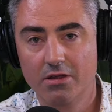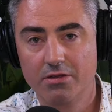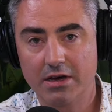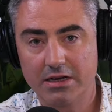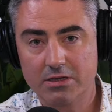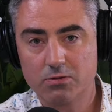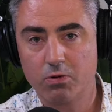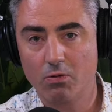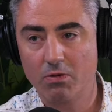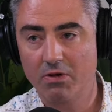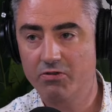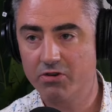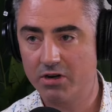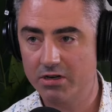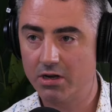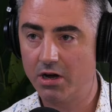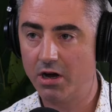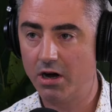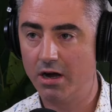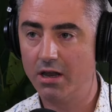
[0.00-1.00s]
that's what we've
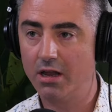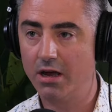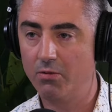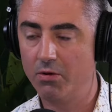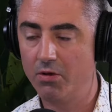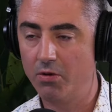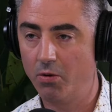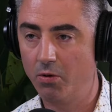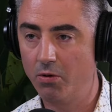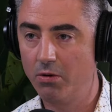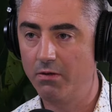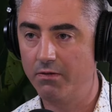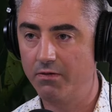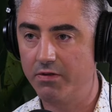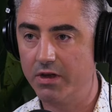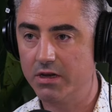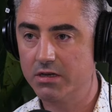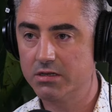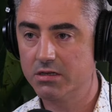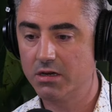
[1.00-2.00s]
tried to highlight with all
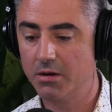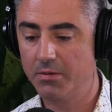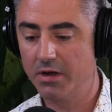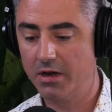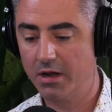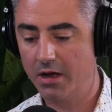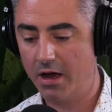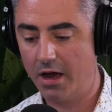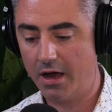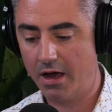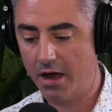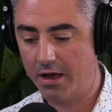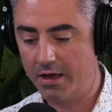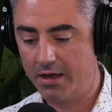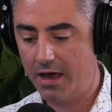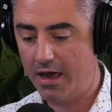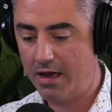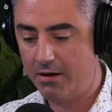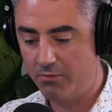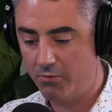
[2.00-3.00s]
of this. I mean, I,
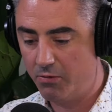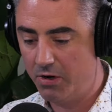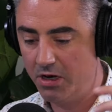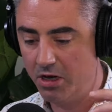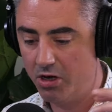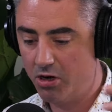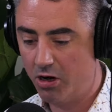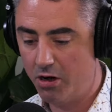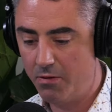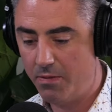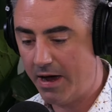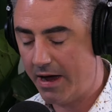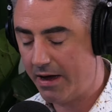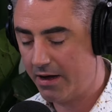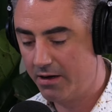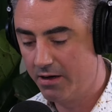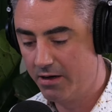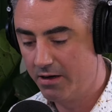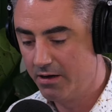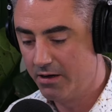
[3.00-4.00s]
again, when you go
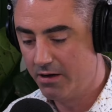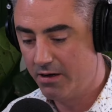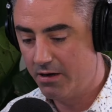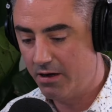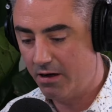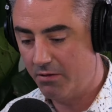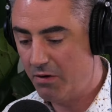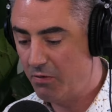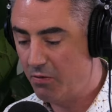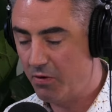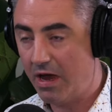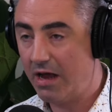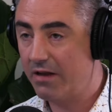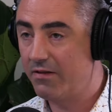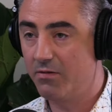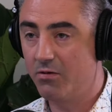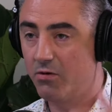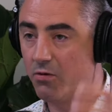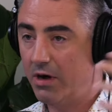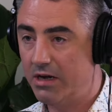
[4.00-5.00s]
back, I remember we
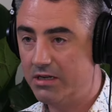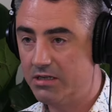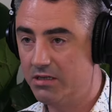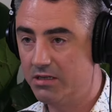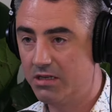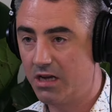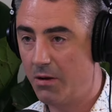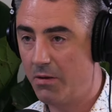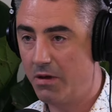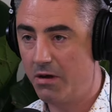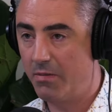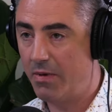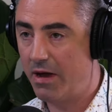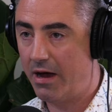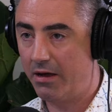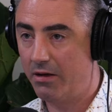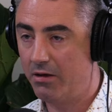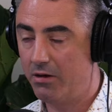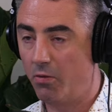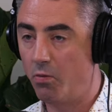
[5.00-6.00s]
had some questions coming
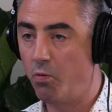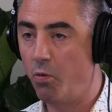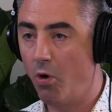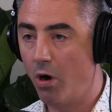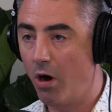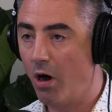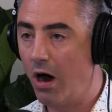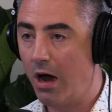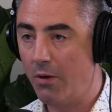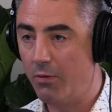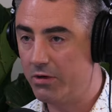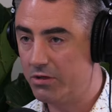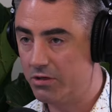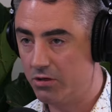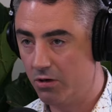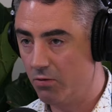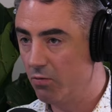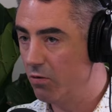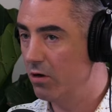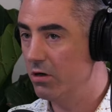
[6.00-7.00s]
about, you know, what I would
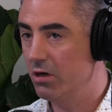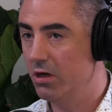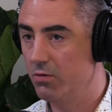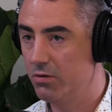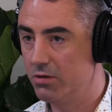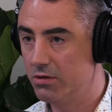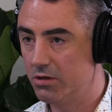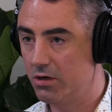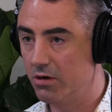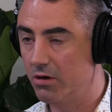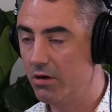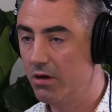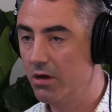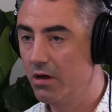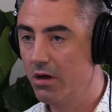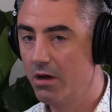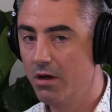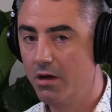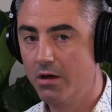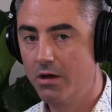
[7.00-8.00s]
do, what you would do.
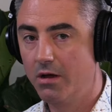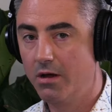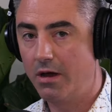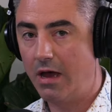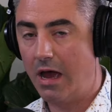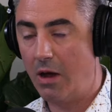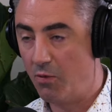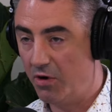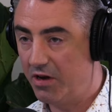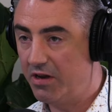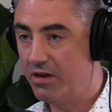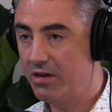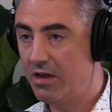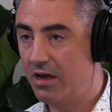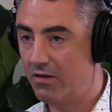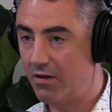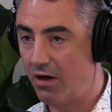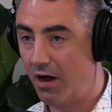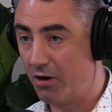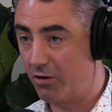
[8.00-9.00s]
And we did
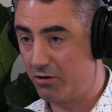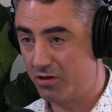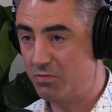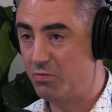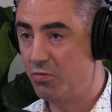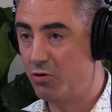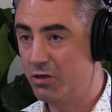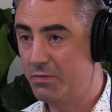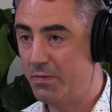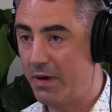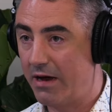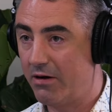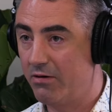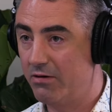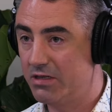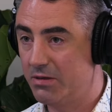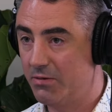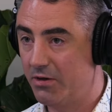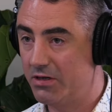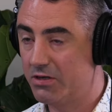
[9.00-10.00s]
get, I got some pushback
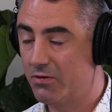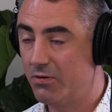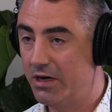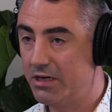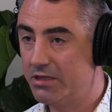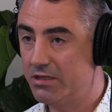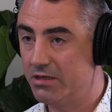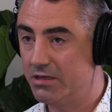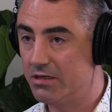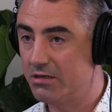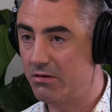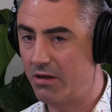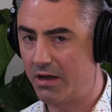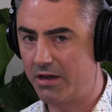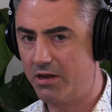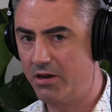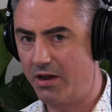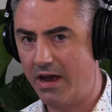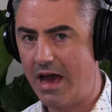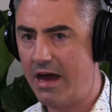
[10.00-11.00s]
on some of those questions.
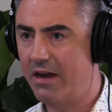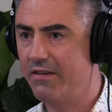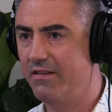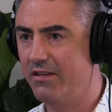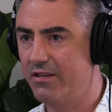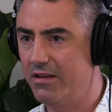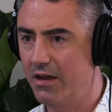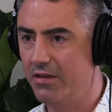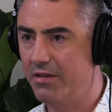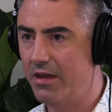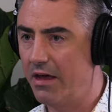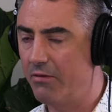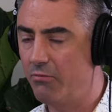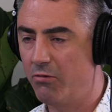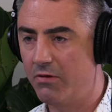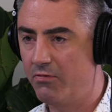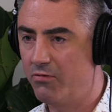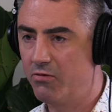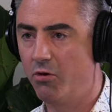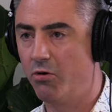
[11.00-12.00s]
Like, you know, how does he done that?
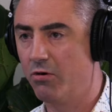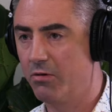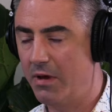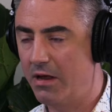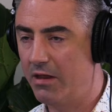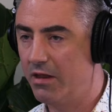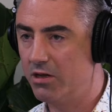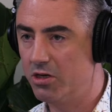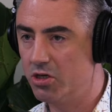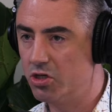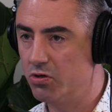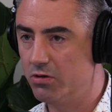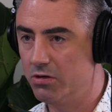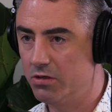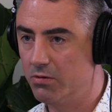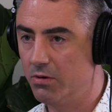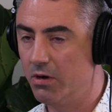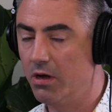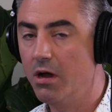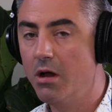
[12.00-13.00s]
We've talked about that you
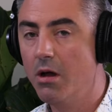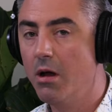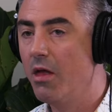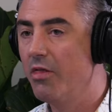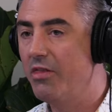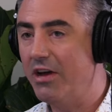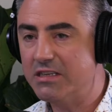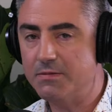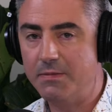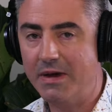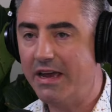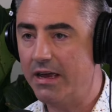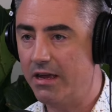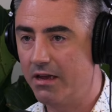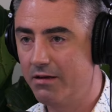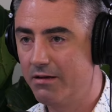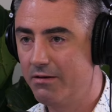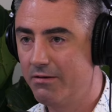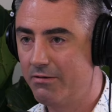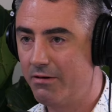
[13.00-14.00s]
shouldn't do it. That's
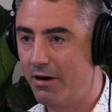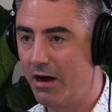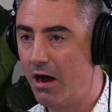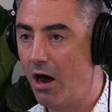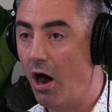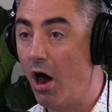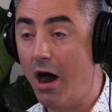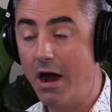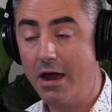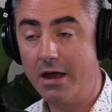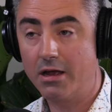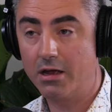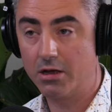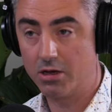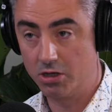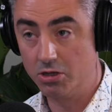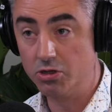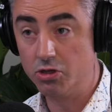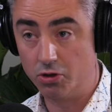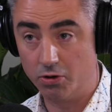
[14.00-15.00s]
me, right? I
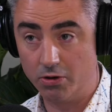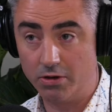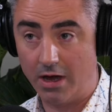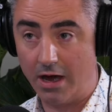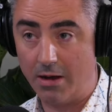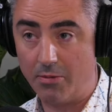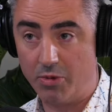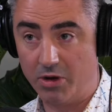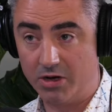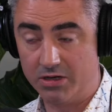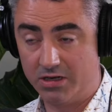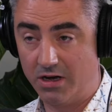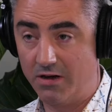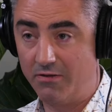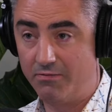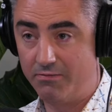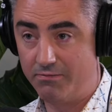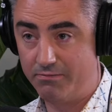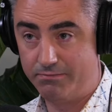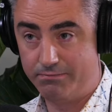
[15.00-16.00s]
can do that because
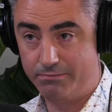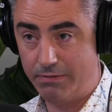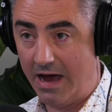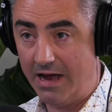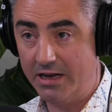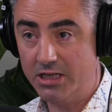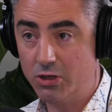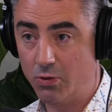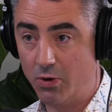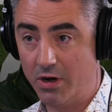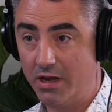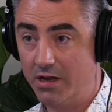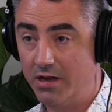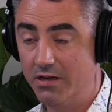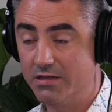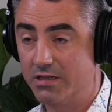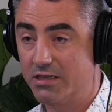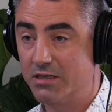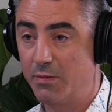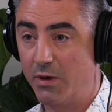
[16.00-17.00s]
I've had 20
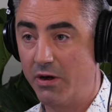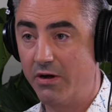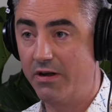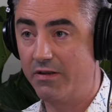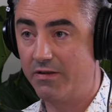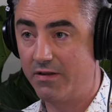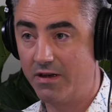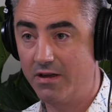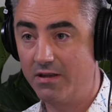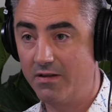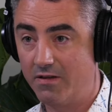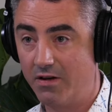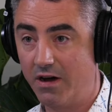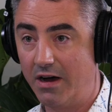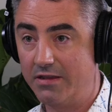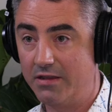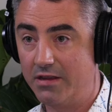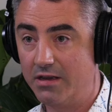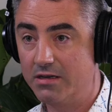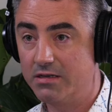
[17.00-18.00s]
years experience
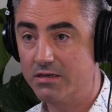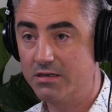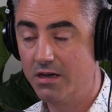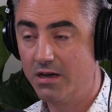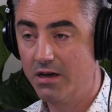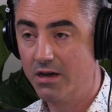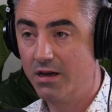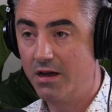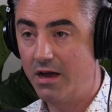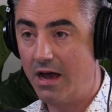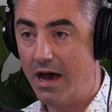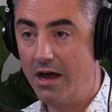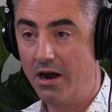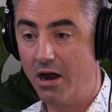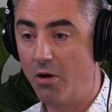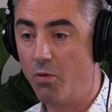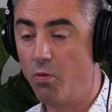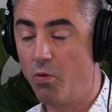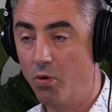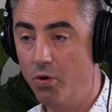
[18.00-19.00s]
inside this
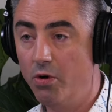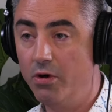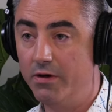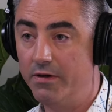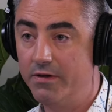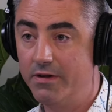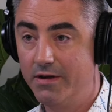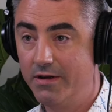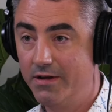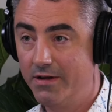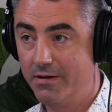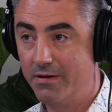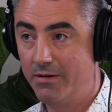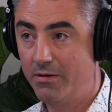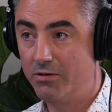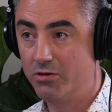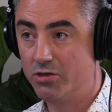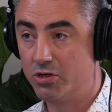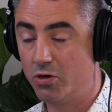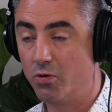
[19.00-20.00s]
and I would
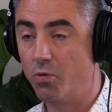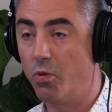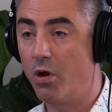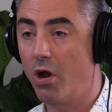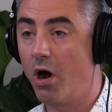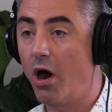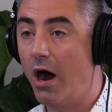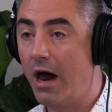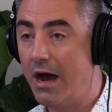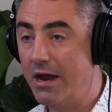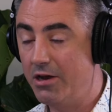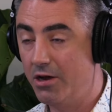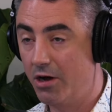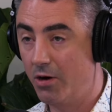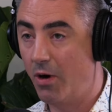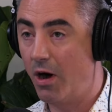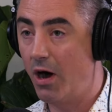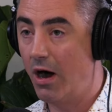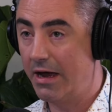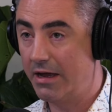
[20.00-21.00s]
do what I
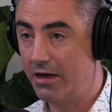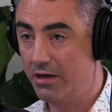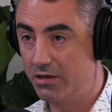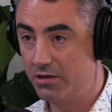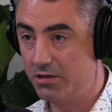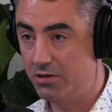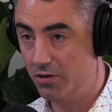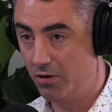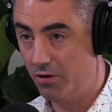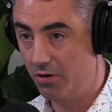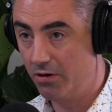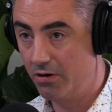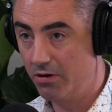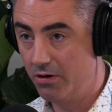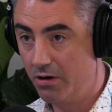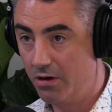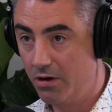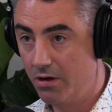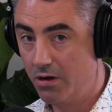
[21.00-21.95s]
know I can do.